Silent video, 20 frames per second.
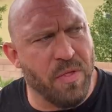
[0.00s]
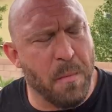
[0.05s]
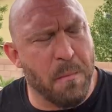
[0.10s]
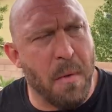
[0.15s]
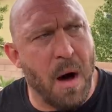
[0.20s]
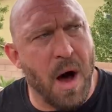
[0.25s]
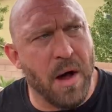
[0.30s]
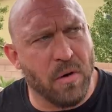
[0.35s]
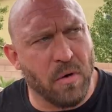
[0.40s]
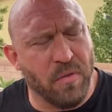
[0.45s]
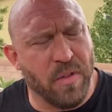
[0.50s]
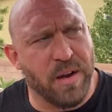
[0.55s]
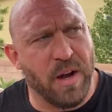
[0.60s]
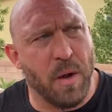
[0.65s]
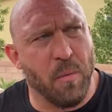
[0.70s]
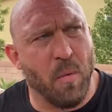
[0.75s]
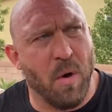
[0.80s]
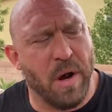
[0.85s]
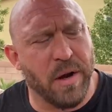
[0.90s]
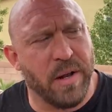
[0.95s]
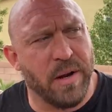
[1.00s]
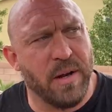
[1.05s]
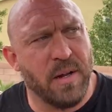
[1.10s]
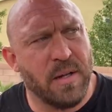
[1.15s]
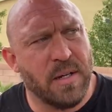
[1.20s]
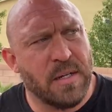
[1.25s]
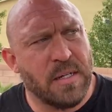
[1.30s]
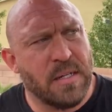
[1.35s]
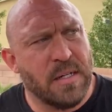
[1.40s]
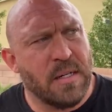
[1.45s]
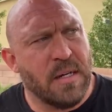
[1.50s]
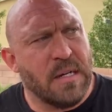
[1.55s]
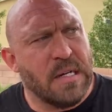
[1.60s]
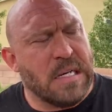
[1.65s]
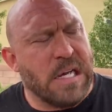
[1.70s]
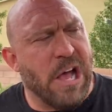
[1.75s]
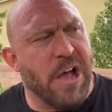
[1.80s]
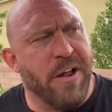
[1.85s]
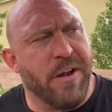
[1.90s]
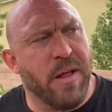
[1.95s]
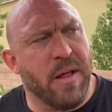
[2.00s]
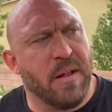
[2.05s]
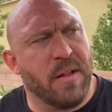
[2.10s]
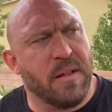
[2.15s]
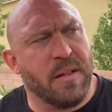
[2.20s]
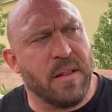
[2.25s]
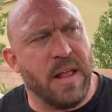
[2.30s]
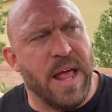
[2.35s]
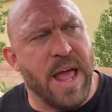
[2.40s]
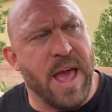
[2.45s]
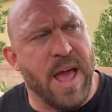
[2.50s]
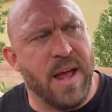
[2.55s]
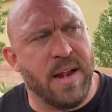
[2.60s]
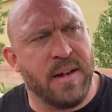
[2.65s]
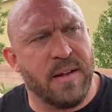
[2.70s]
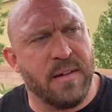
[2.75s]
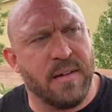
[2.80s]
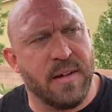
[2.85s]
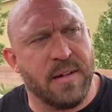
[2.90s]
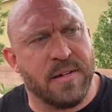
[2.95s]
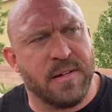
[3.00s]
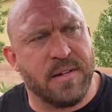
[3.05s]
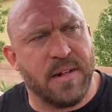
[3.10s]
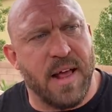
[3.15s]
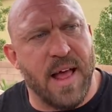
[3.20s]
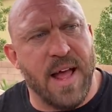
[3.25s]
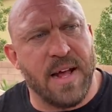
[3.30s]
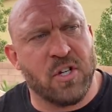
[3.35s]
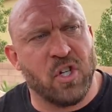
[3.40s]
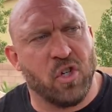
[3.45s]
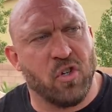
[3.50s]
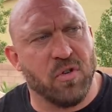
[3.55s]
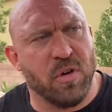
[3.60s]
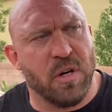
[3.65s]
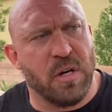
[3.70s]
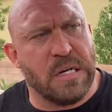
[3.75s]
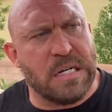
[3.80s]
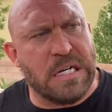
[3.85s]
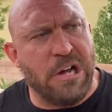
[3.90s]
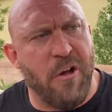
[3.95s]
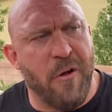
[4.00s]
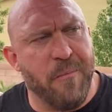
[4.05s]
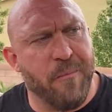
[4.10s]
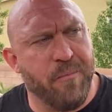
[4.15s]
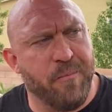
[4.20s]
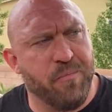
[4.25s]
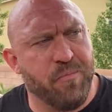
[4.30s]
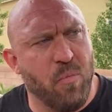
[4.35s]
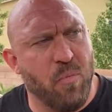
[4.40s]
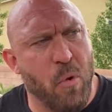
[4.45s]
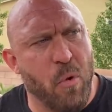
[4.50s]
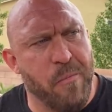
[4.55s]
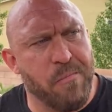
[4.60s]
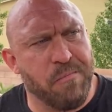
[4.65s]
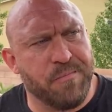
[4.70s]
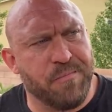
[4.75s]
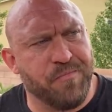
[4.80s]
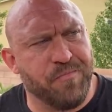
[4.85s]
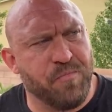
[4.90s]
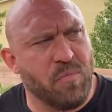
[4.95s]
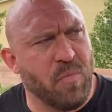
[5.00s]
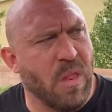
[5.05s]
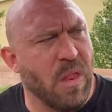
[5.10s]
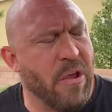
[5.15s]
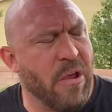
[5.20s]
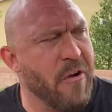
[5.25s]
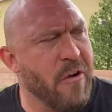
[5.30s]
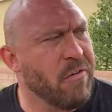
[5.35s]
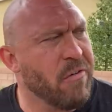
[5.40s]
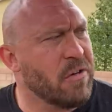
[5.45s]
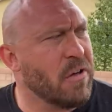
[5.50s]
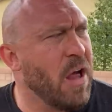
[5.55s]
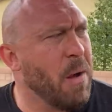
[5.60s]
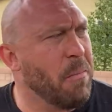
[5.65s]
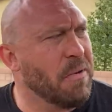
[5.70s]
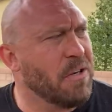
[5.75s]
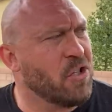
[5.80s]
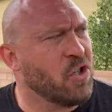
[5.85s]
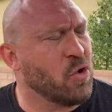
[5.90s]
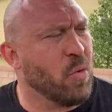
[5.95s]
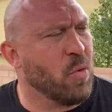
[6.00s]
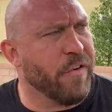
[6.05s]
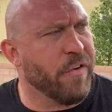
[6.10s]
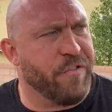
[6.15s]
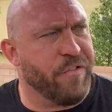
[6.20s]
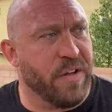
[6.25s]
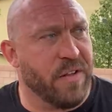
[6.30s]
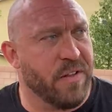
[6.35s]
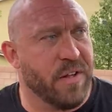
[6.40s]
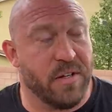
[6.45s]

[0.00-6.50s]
the model that I wanted. And they had this extra, I don't know how many square feet,